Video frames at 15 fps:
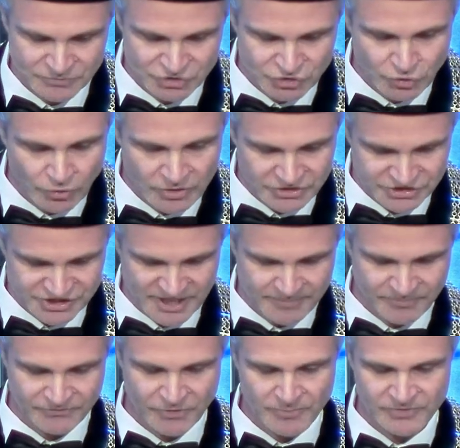
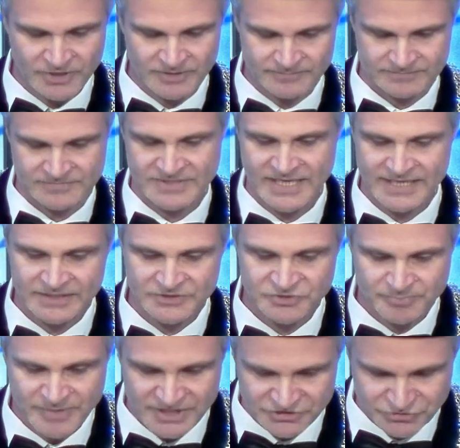scholarship from the
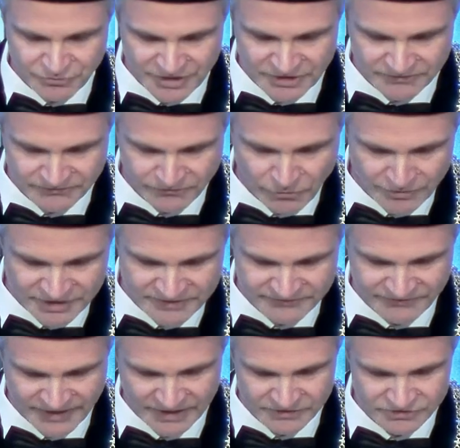Netherlands Ministry of Foreign
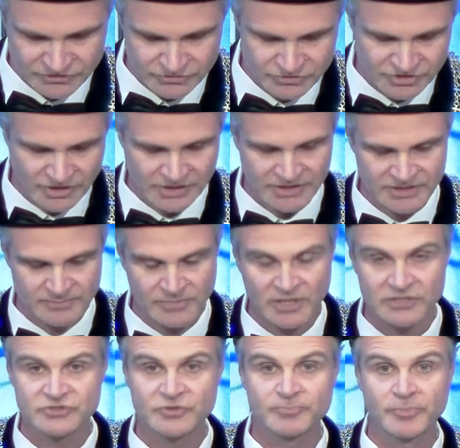Affairs to study the
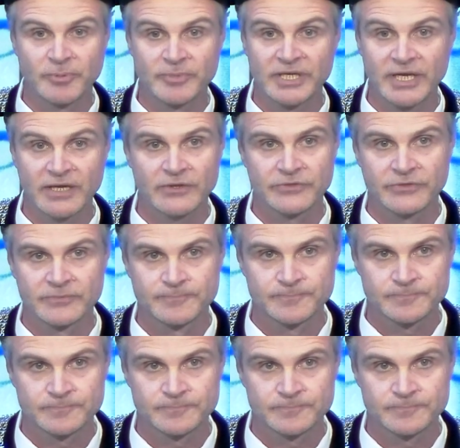Master of Public Health.